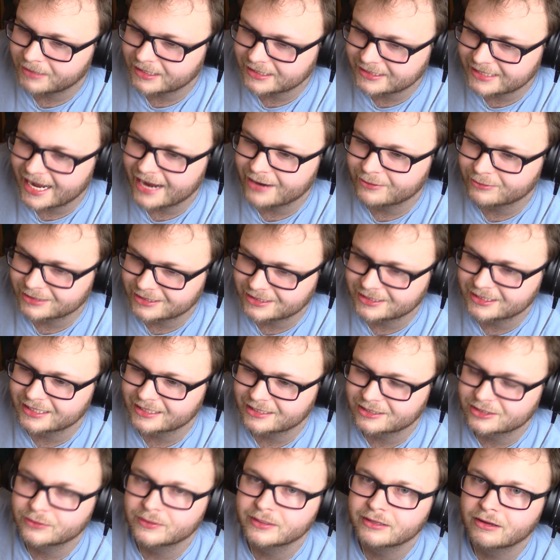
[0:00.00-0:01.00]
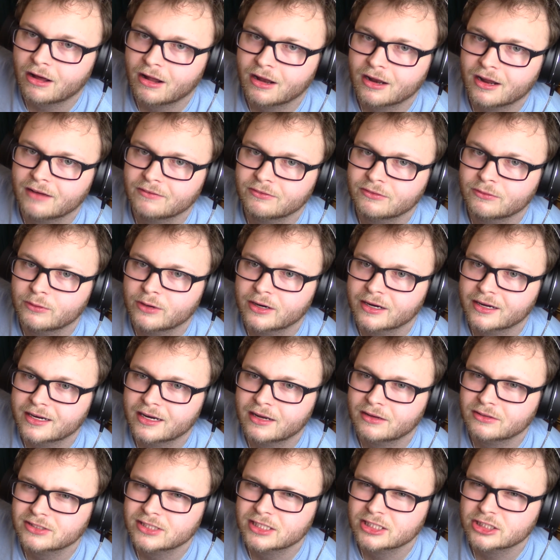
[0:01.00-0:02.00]
my dad was sick, so he called off work,
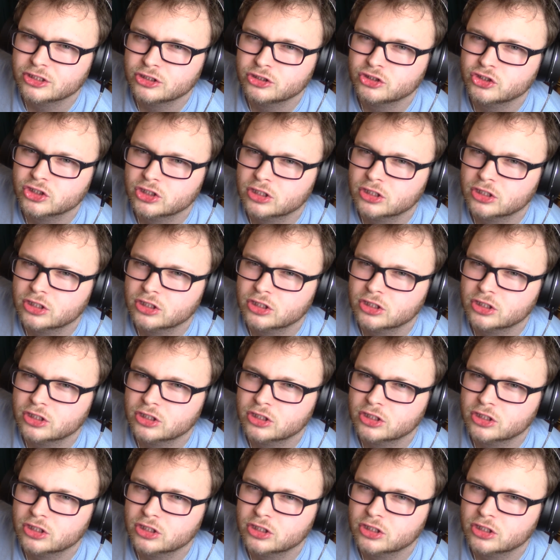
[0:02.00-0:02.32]
and I was like,